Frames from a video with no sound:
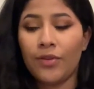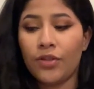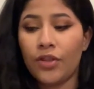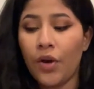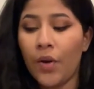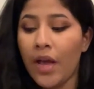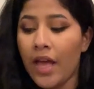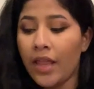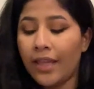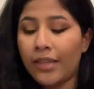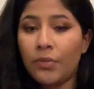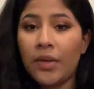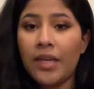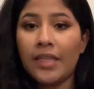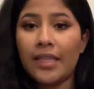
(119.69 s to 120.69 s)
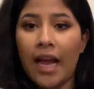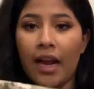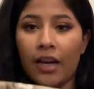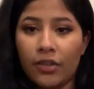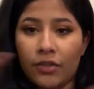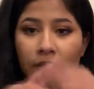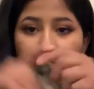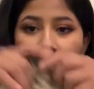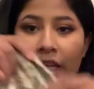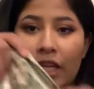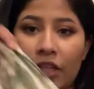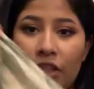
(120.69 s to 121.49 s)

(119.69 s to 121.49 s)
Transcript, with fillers: So this one is actually like a